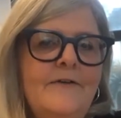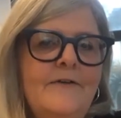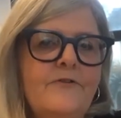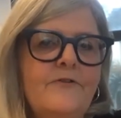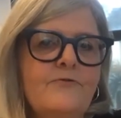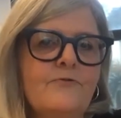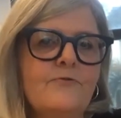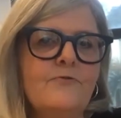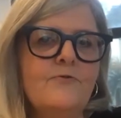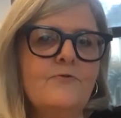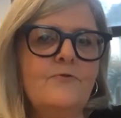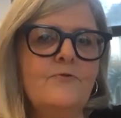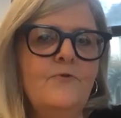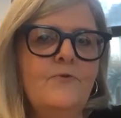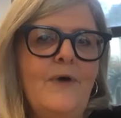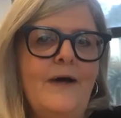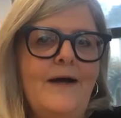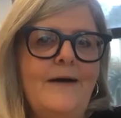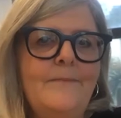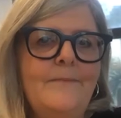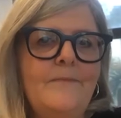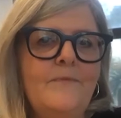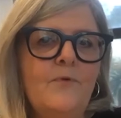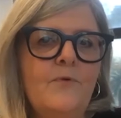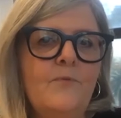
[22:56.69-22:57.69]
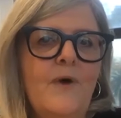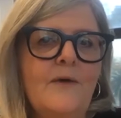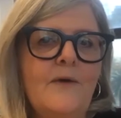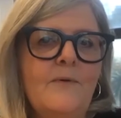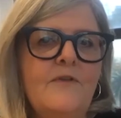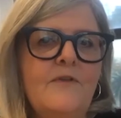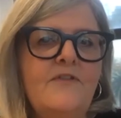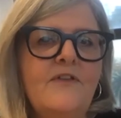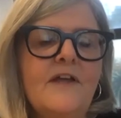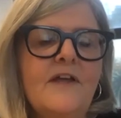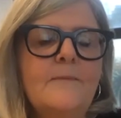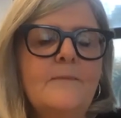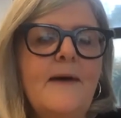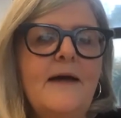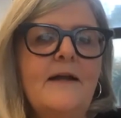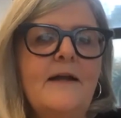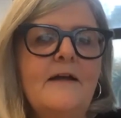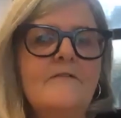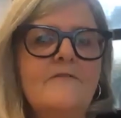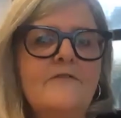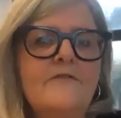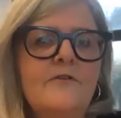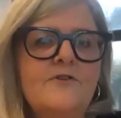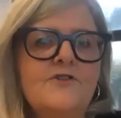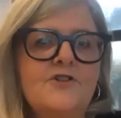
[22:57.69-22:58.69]
through the way we think about our
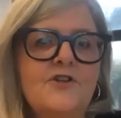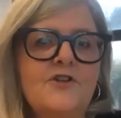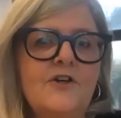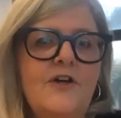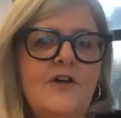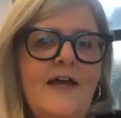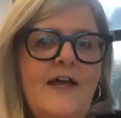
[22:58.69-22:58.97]
future.